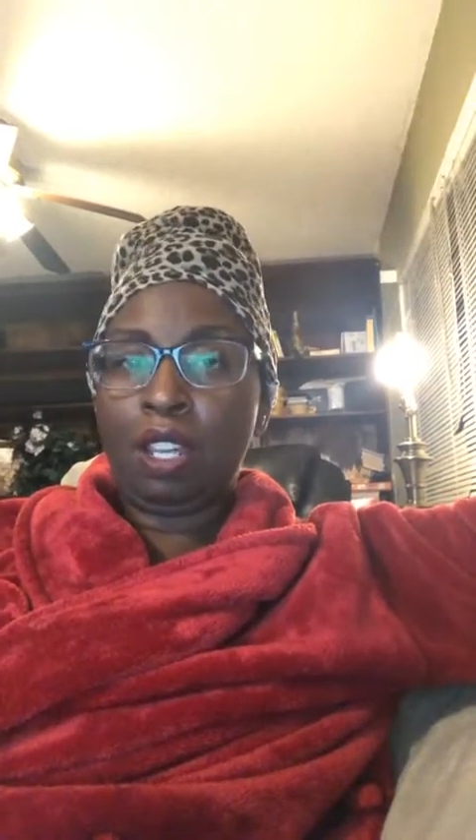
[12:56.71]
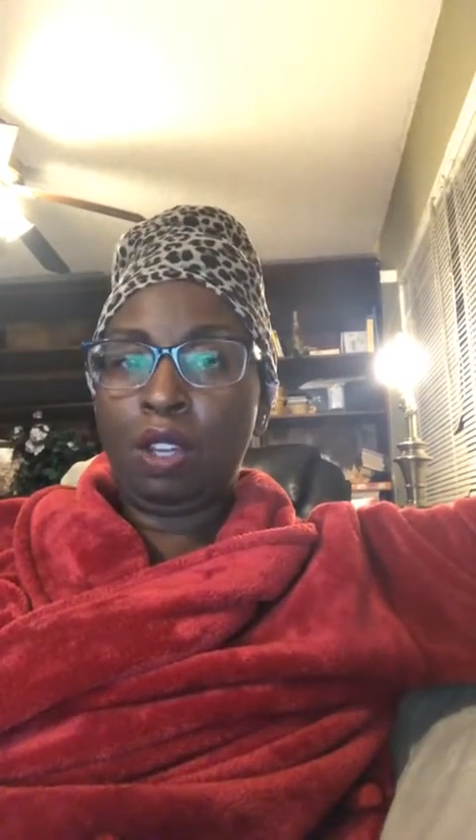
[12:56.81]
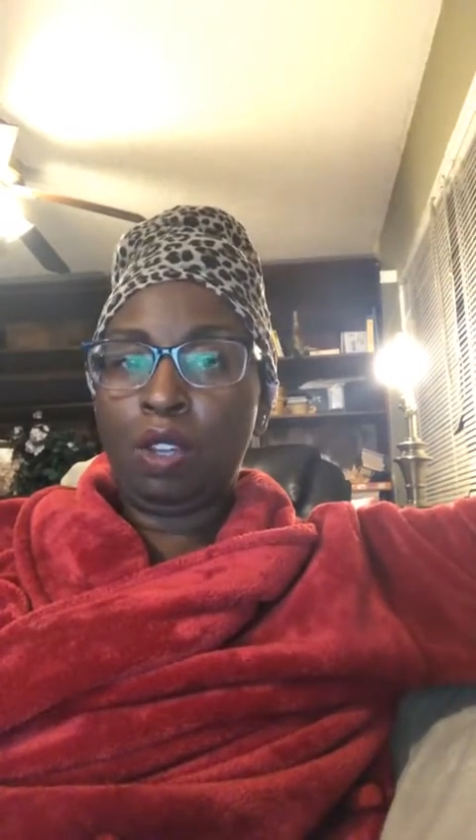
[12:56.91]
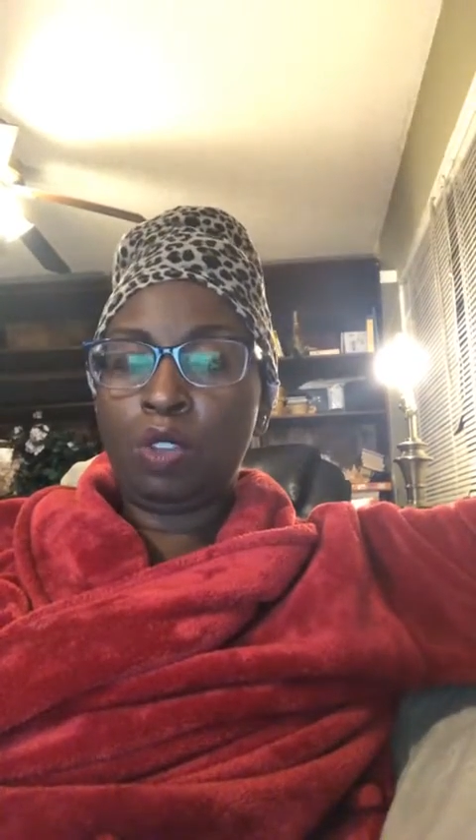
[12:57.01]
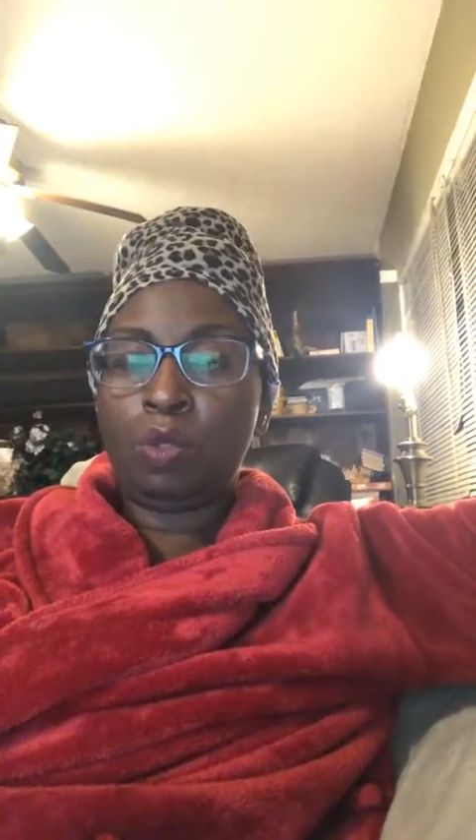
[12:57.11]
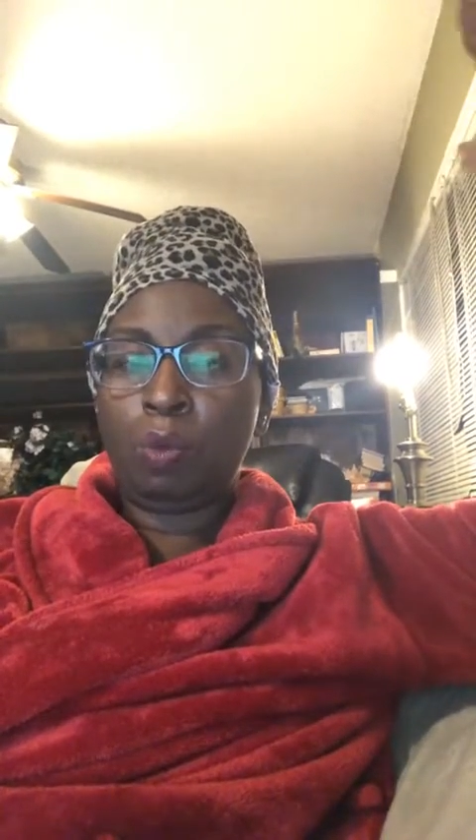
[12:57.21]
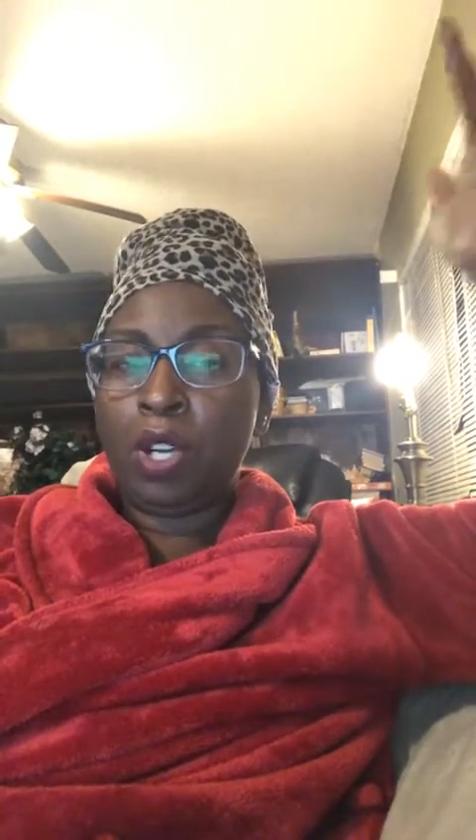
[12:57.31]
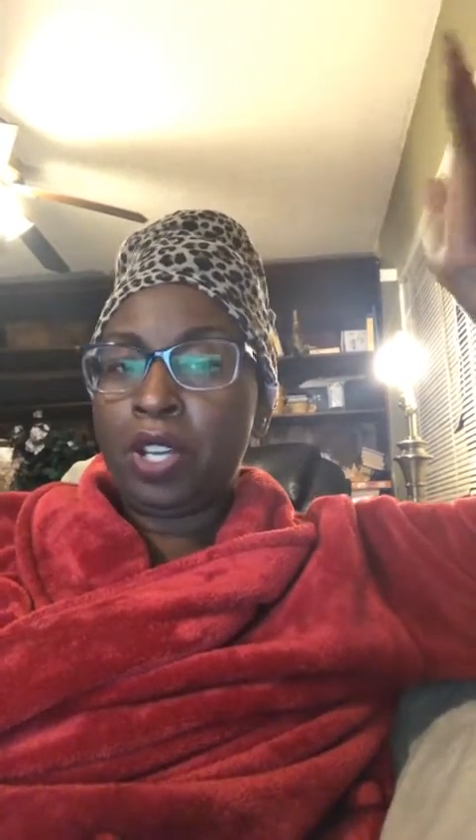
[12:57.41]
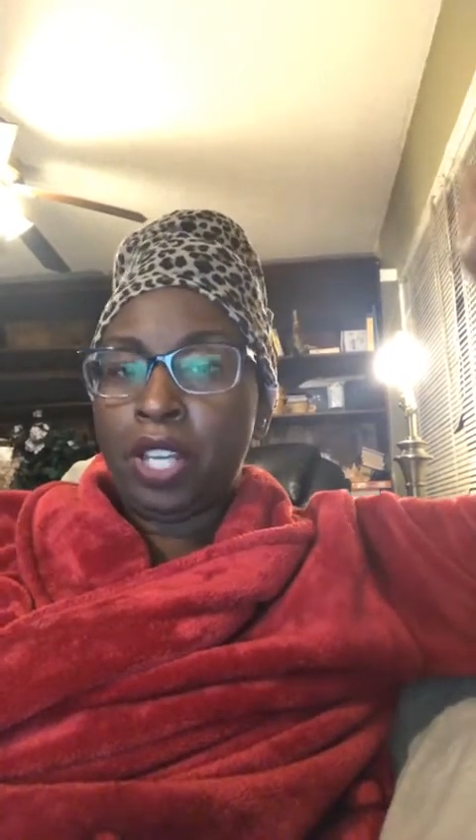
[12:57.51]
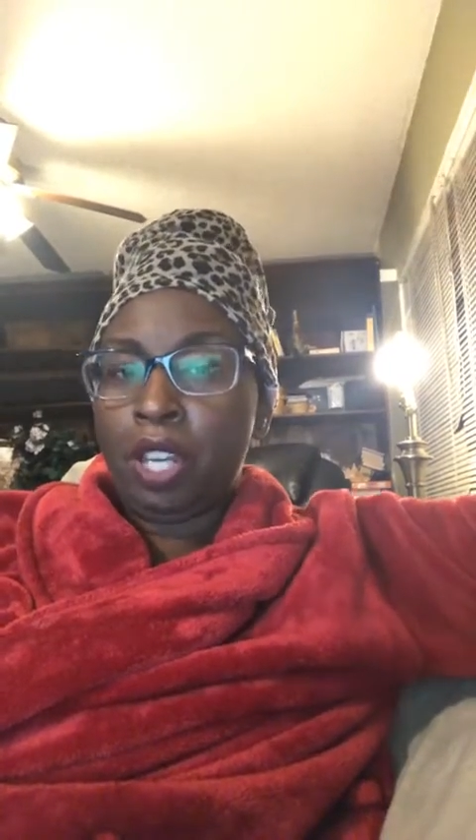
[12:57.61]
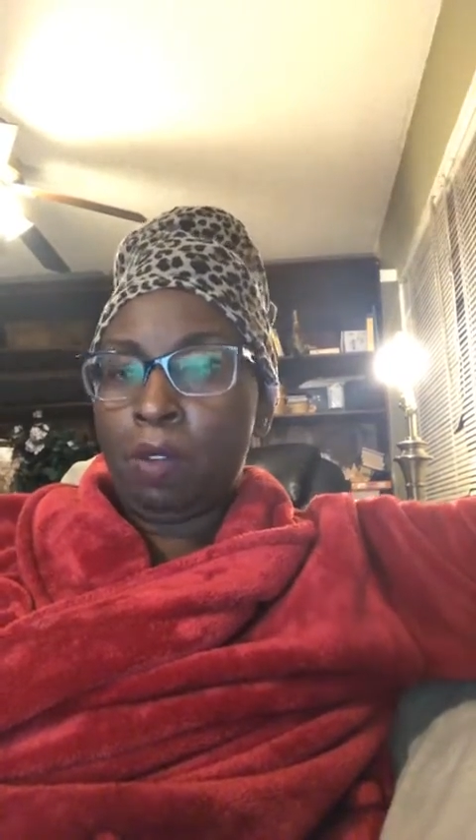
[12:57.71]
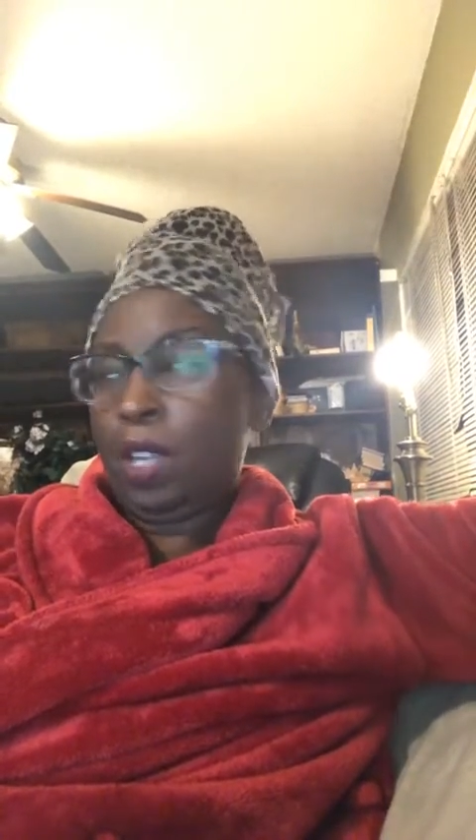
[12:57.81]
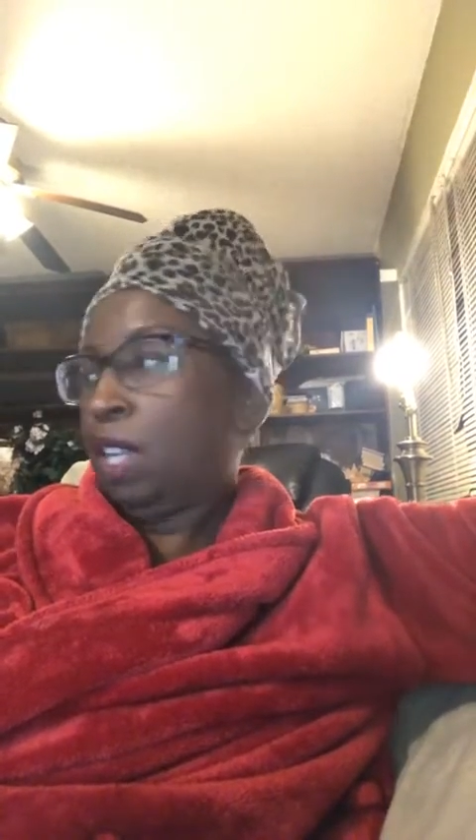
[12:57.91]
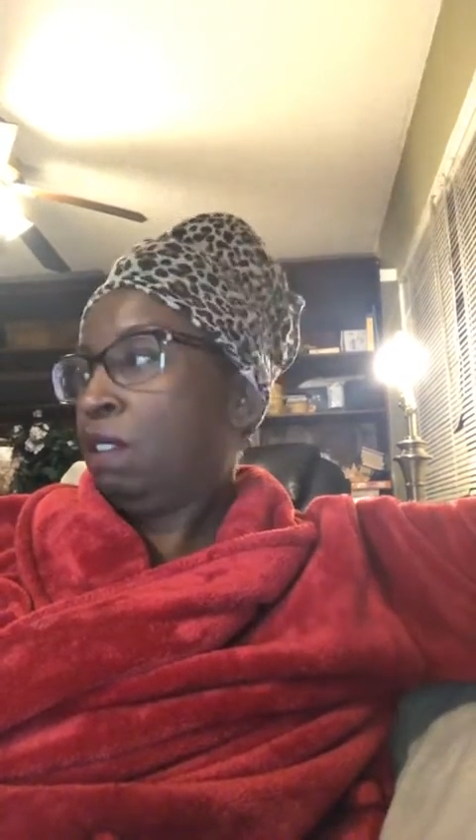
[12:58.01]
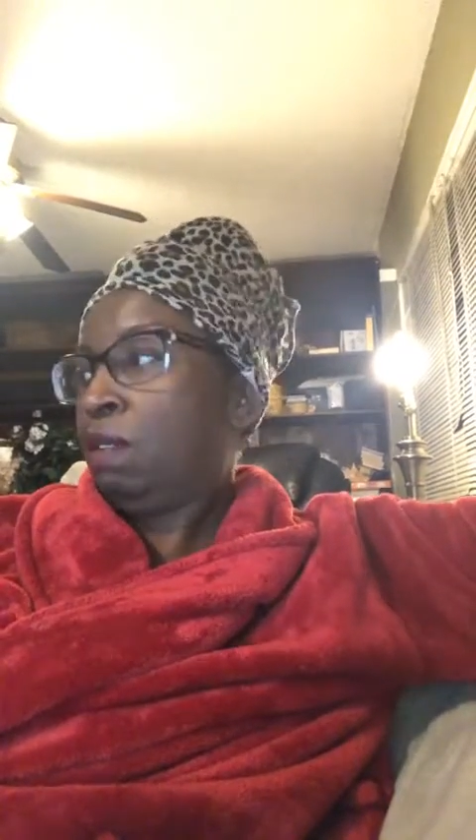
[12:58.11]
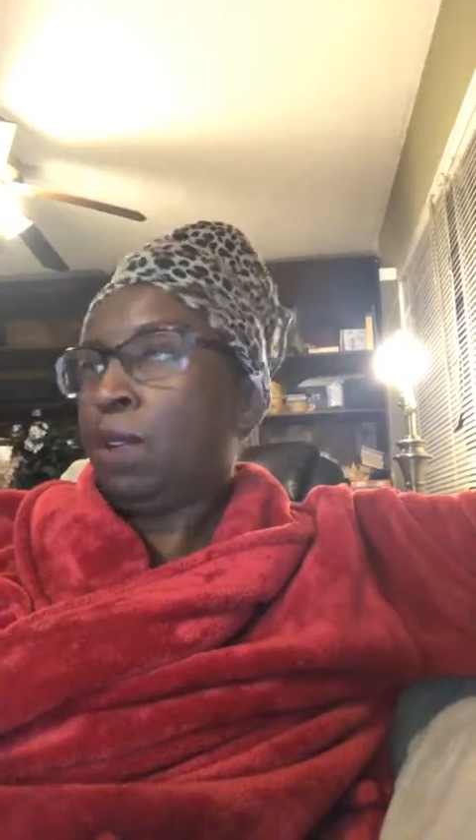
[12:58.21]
goals, where are you going?